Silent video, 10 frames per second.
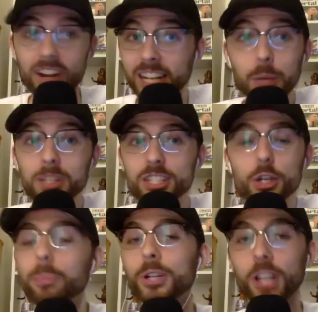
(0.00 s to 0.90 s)
And he was
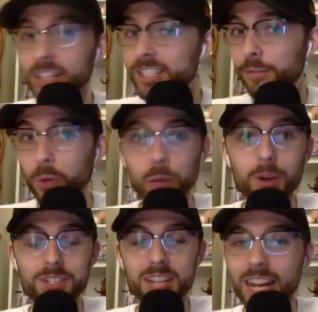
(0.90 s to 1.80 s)
still productive when he
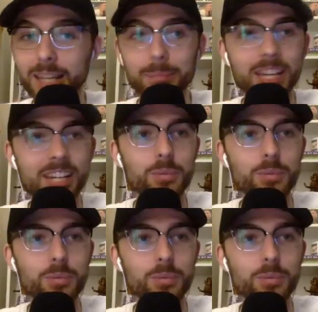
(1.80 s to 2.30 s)
wasn't hitting because